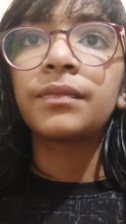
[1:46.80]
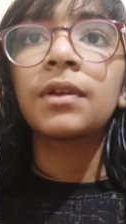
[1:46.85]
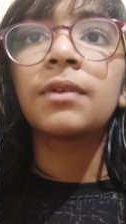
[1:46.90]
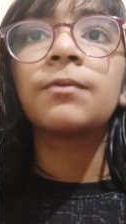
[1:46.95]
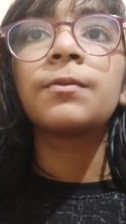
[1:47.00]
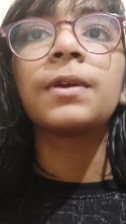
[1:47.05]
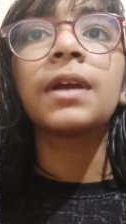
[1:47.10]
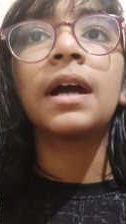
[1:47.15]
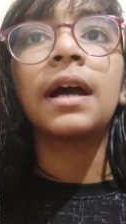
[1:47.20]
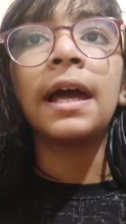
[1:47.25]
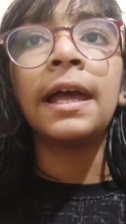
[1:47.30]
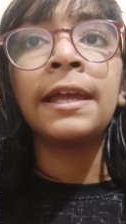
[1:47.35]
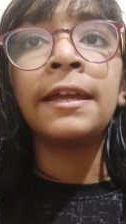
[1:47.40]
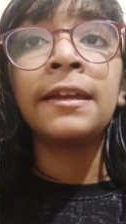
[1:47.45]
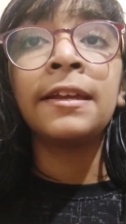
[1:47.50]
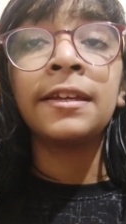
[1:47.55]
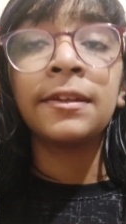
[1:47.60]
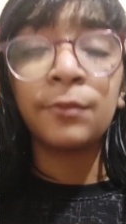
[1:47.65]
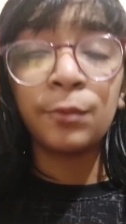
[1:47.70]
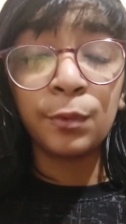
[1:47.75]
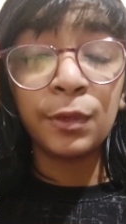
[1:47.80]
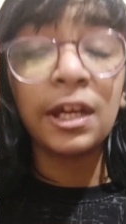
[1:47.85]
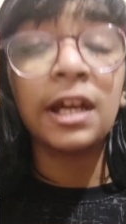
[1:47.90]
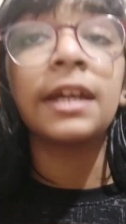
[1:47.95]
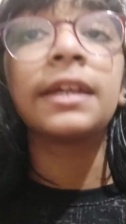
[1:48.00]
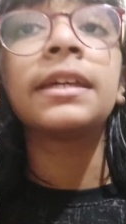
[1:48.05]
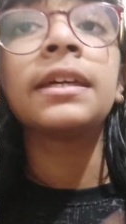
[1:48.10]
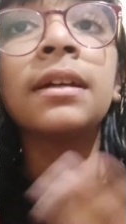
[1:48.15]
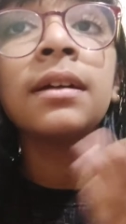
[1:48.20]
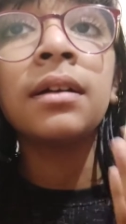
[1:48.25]
We are, ha- we are
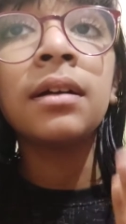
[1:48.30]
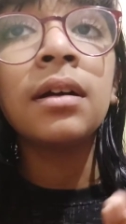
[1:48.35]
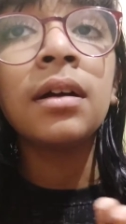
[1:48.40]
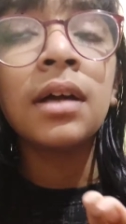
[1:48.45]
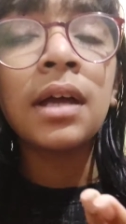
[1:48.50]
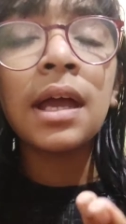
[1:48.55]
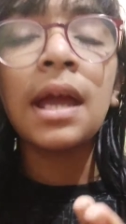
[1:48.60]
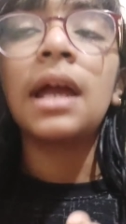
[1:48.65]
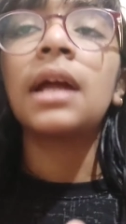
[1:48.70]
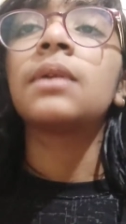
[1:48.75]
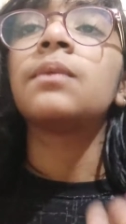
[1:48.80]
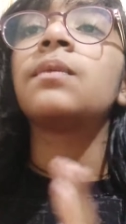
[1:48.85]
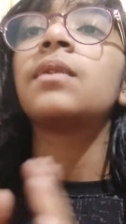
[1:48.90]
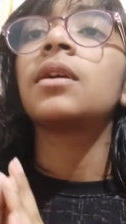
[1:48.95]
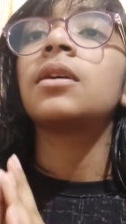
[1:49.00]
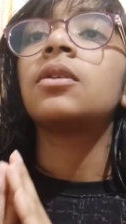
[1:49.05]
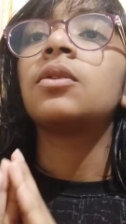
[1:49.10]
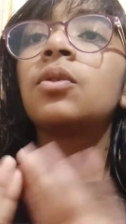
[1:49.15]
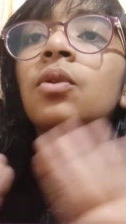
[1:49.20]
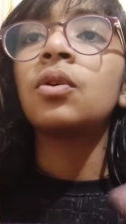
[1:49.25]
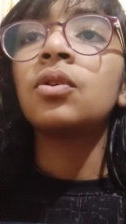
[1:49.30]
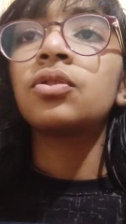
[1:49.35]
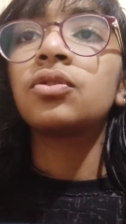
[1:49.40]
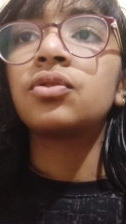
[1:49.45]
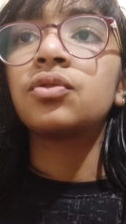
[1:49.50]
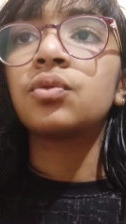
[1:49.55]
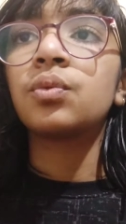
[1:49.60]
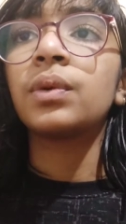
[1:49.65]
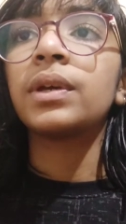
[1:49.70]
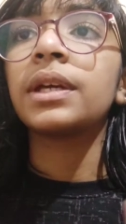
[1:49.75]
here and we are
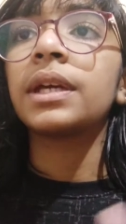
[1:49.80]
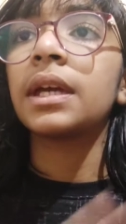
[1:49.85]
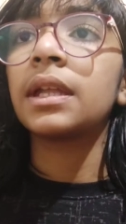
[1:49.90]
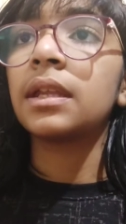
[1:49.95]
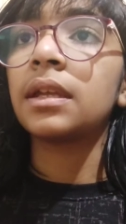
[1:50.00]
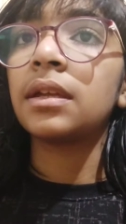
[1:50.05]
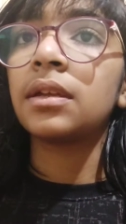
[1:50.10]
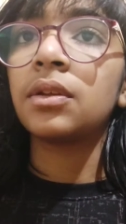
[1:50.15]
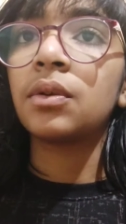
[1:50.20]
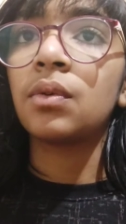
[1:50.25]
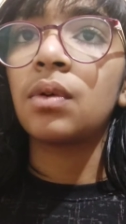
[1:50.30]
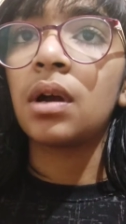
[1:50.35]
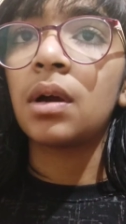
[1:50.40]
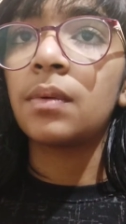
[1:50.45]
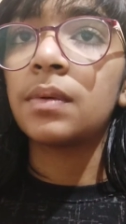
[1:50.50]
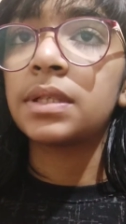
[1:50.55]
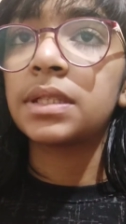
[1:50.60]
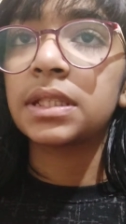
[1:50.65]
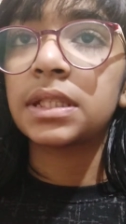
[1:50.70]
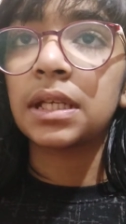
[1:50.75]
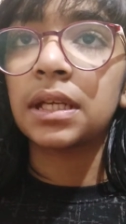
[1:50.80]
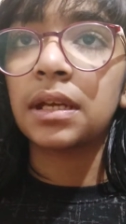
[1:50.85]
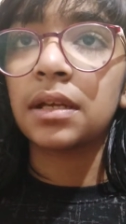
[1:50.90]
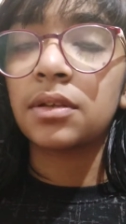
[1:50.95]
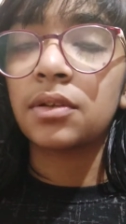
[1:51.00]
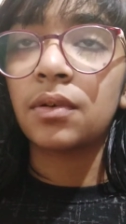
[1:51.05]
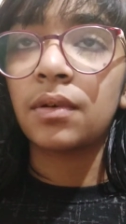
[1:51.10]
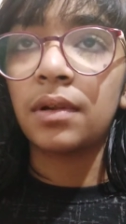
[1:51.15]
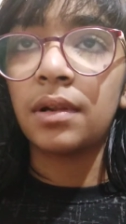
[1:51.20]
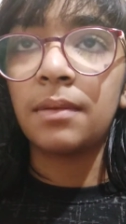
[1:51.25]
not doing any indigo harvesting
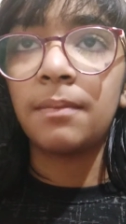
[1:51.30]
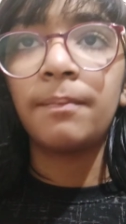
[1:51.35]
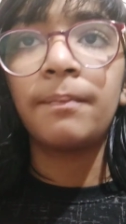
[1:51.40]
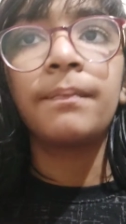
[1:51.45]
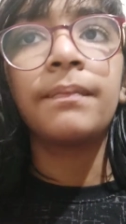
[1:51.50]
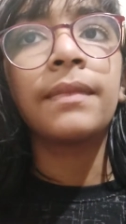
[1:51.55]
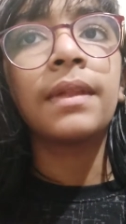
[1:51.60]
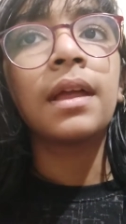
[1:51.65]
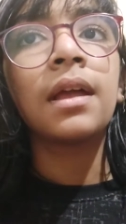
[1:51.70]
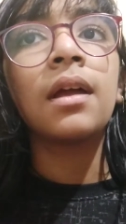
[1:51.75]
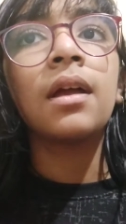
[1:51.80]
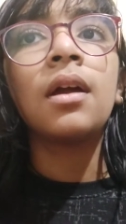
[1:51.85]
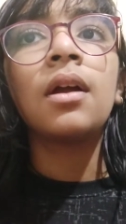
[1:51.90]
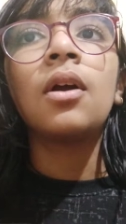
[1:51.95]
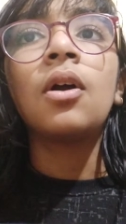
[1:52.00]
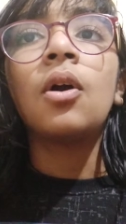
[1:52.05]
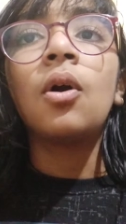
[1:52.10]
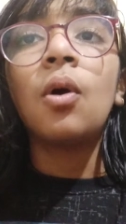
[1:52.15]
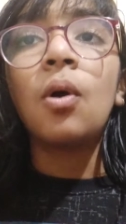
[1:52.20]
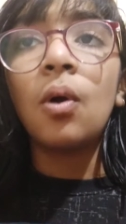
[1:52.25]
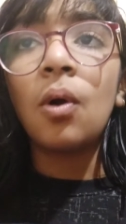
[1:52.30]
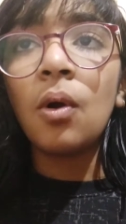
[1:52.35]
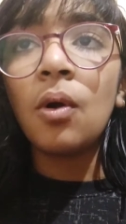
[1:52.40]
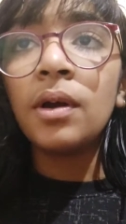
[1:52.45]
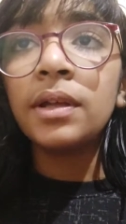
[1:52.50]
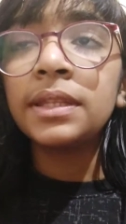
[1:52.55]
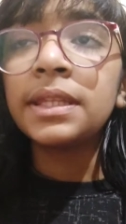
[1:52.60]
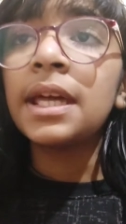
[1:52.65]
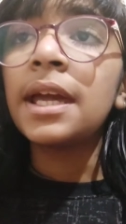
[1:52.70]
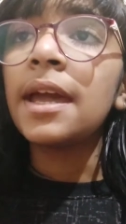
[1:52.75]
at all.
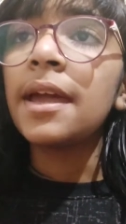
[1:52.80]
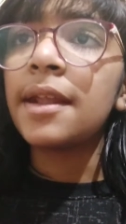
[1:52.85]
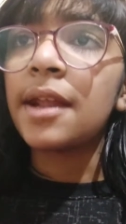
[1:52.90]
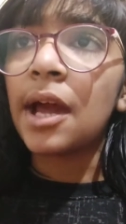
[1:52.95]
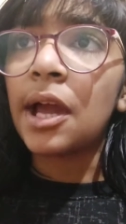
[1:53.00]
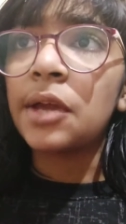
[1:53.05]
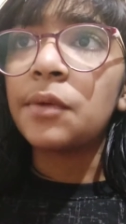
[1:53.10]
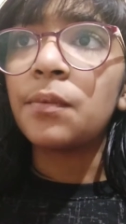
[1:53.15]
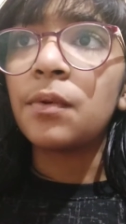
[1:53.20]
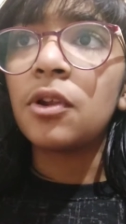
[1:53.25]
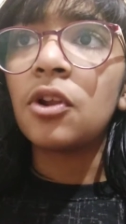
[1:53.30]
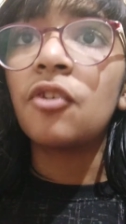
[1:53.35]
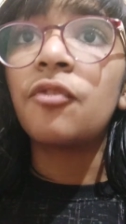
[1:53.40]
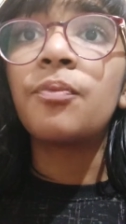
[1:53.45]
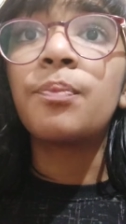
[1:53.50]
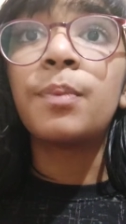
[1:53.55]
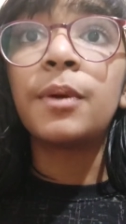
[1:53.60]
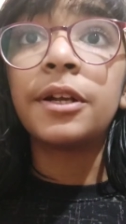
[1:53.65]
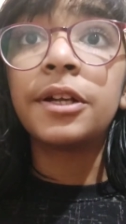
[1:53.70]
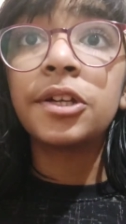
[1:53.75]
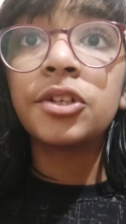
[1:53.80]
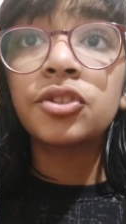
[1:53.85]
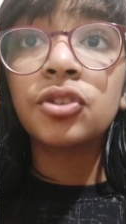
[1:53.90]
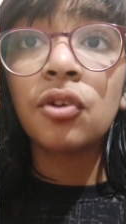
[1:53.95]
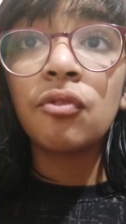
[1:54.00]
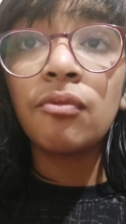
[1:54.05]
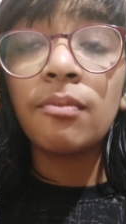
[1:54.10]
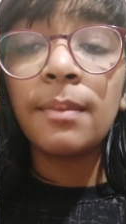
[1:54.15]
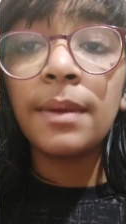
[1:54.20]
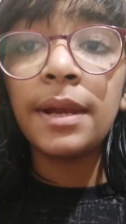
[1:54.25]
On the arrival of British
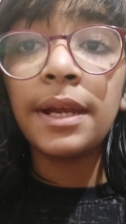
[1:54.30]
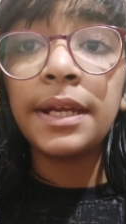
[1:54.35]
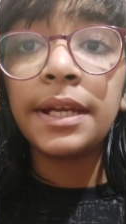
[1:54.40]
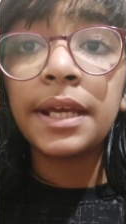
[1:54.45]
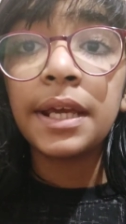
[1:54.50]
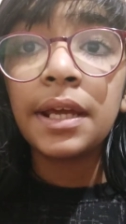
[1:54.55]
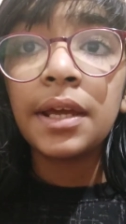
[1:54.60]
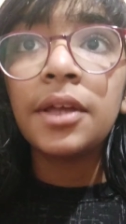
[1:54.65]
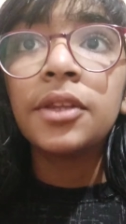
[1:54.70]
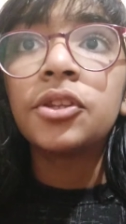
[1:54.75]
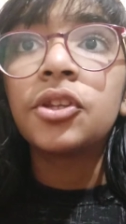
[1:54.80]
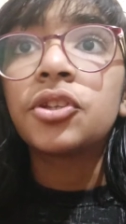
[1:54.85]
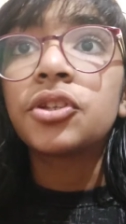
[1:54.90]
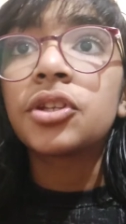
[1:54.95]
government, they